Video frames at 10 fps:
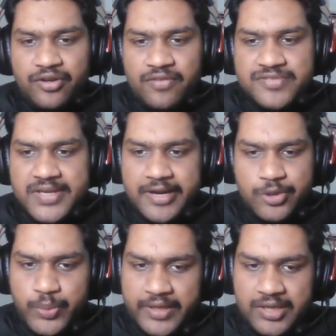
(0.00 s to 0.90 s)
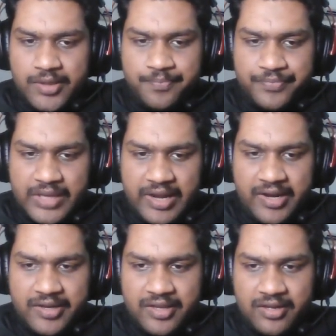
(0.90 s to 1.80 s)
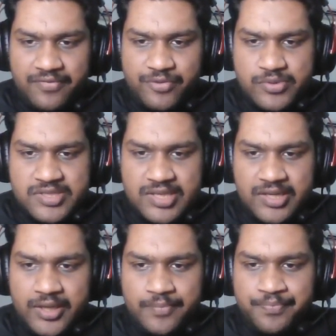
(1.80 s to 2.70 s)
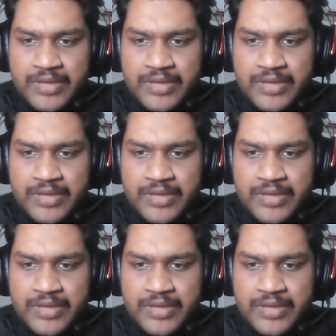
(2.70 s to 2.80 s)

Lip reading: of select query, and here if you see,